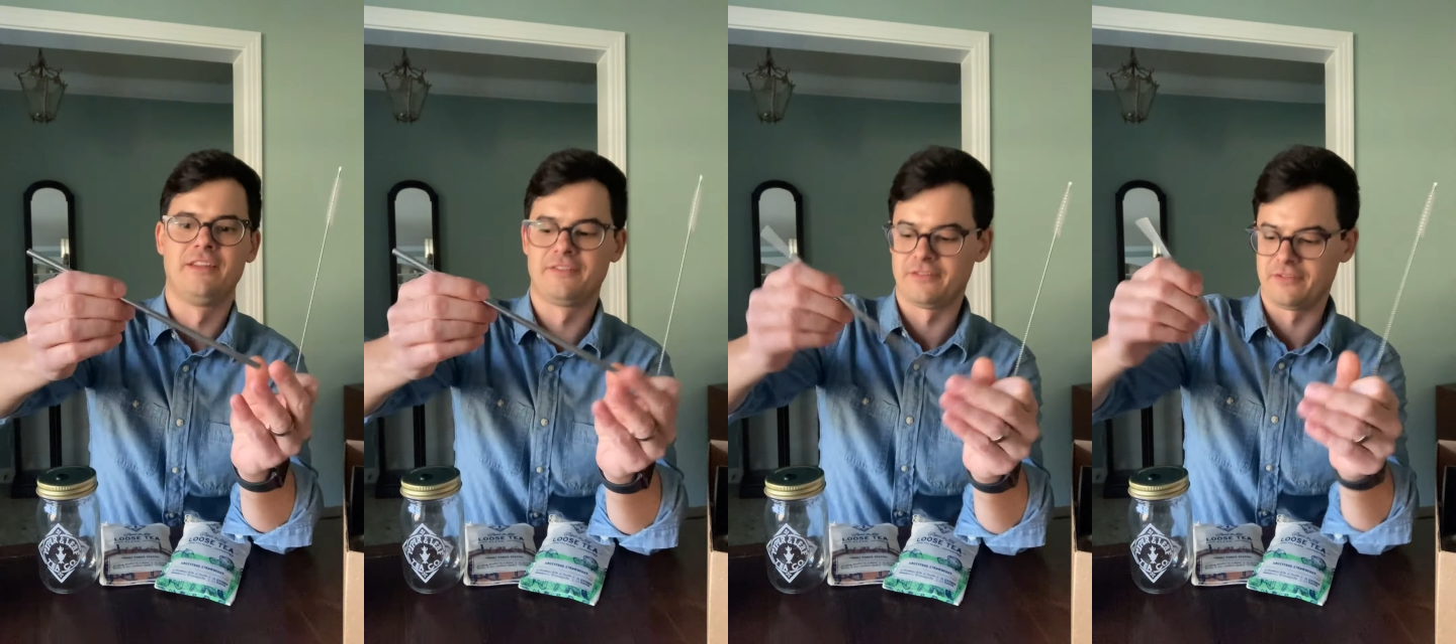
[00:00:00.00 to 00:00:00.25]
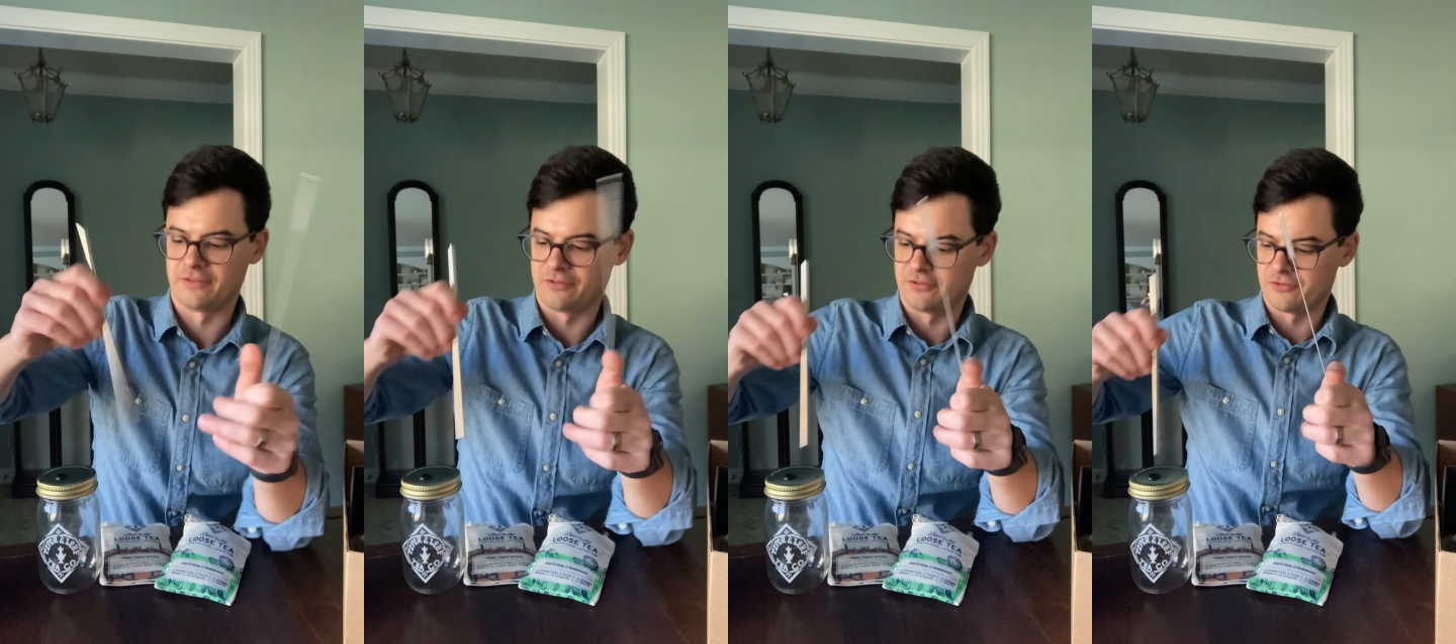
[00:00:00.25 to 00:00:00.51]
This
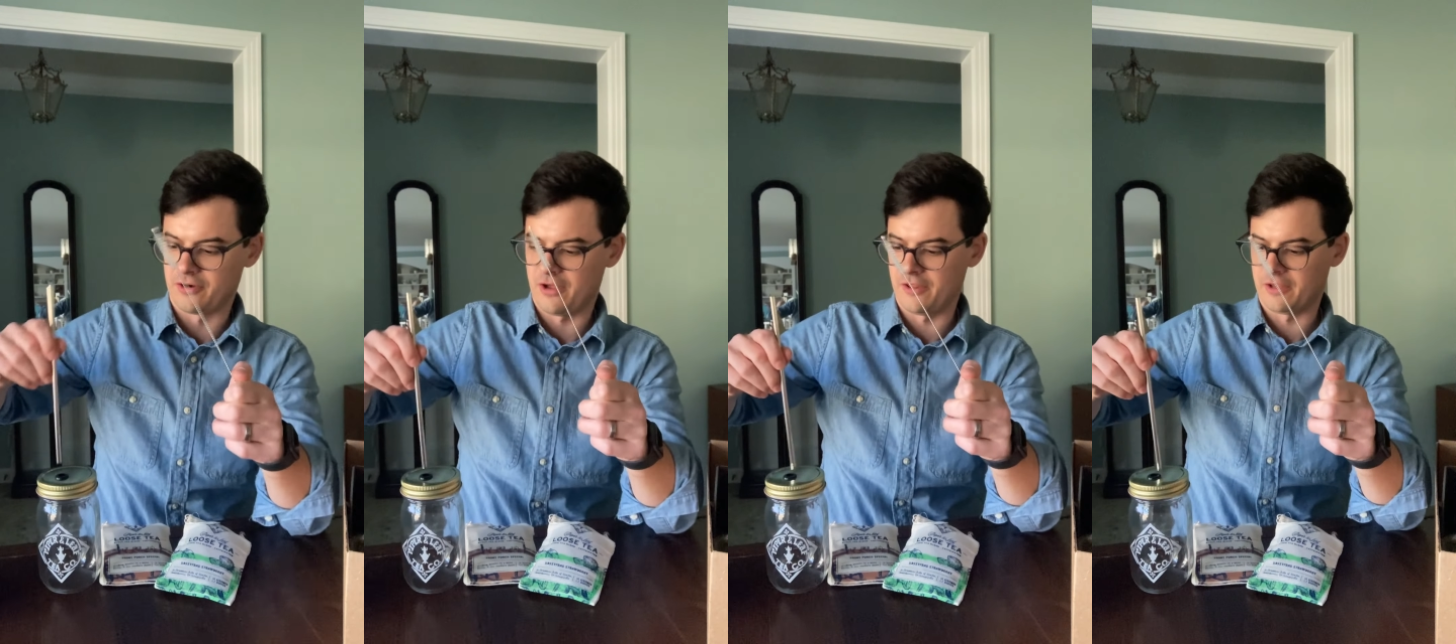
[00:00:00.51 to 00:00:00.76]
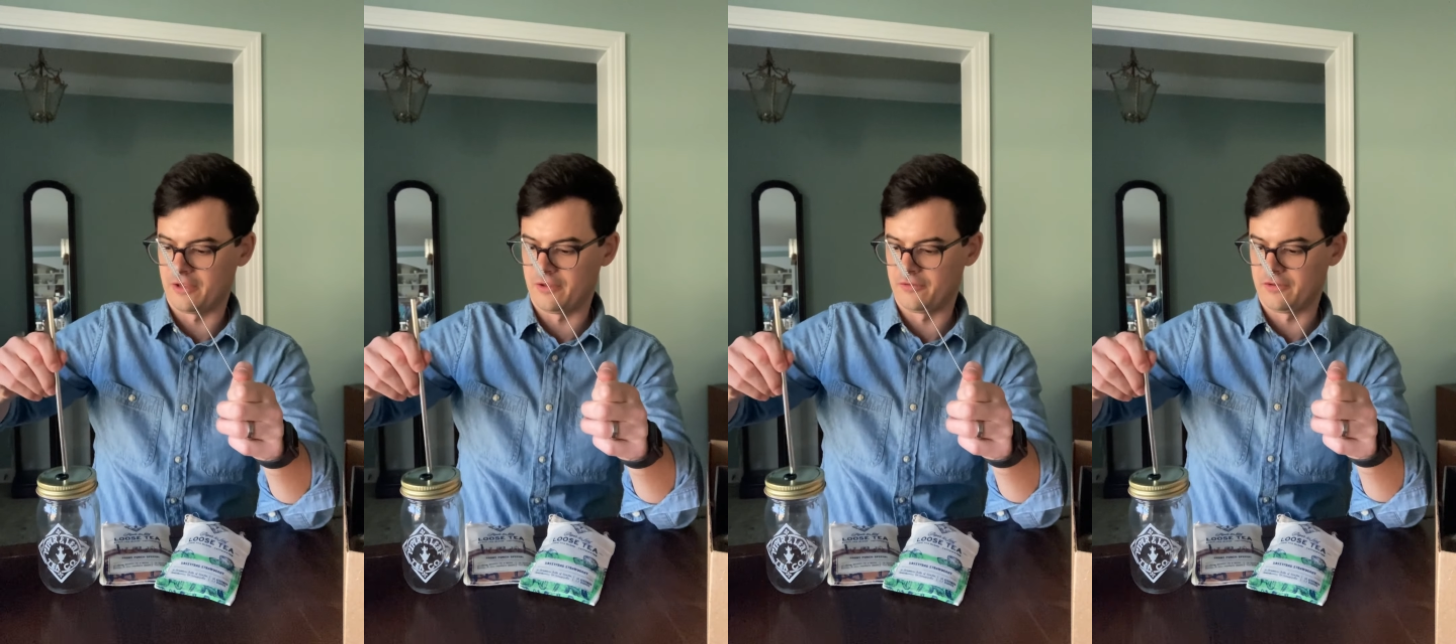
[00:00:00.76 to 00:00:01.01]
is the straw
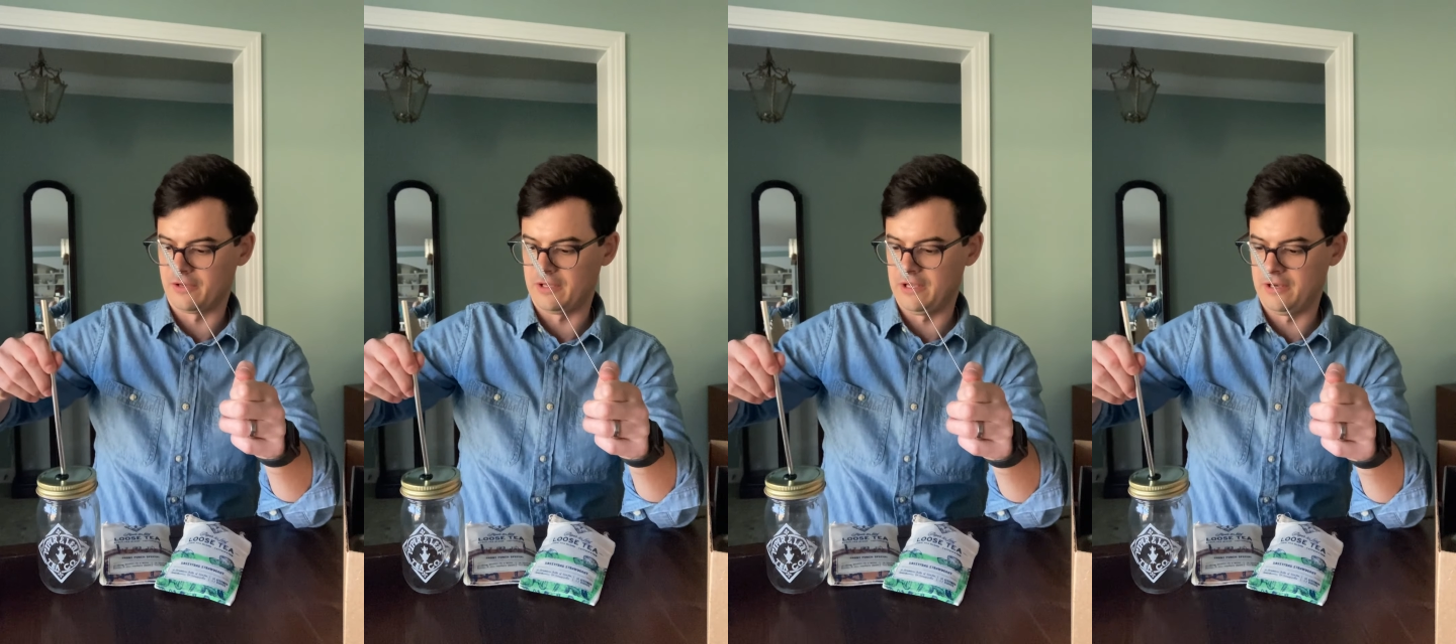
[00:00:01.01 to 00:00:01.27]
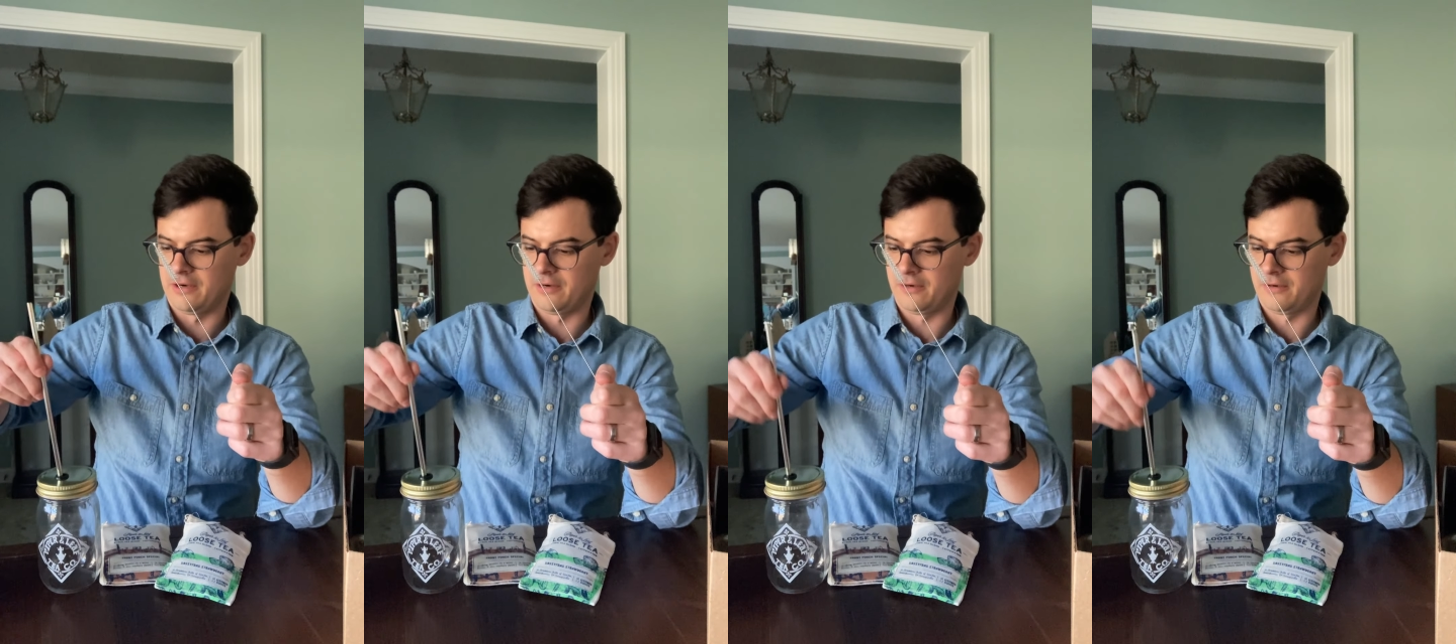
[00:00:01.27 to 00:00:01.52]
that goes in
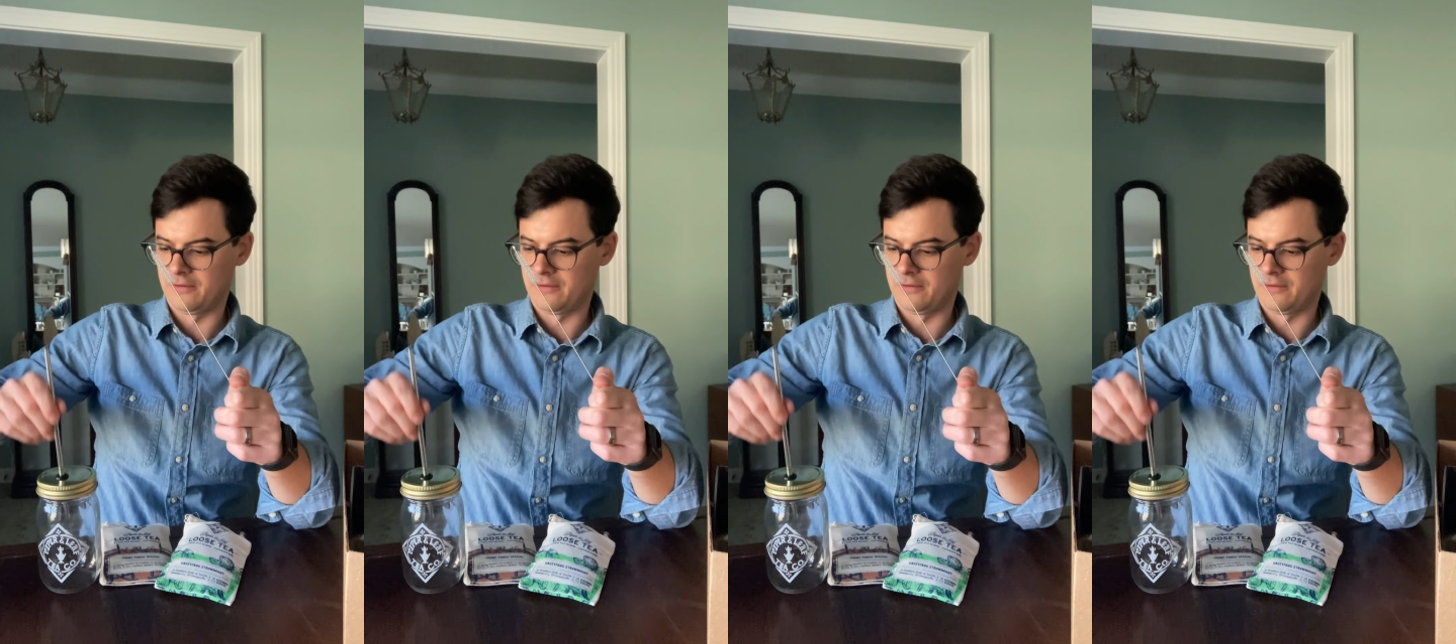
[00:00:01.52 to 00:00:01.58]
here.